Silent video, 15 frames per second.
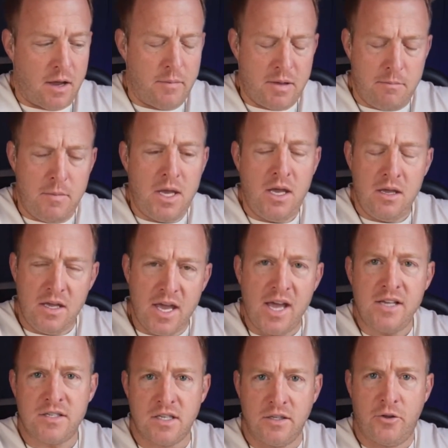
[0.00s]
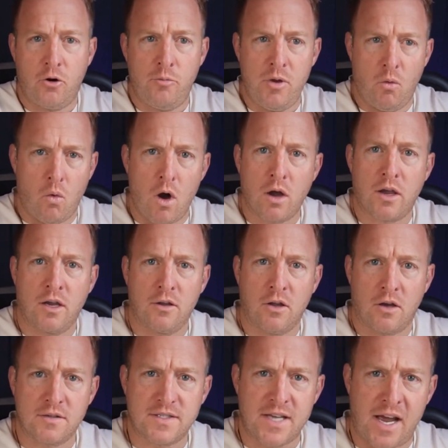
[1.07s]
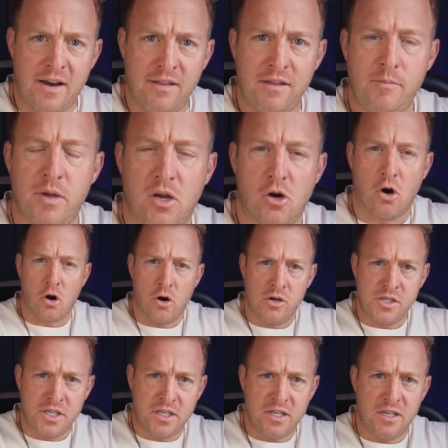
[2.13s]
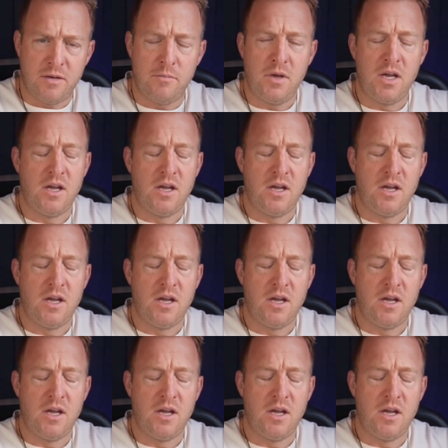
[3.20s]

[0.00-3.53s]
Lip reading: I mean, me, yes, a little bit walking alongside of them, encouraging them,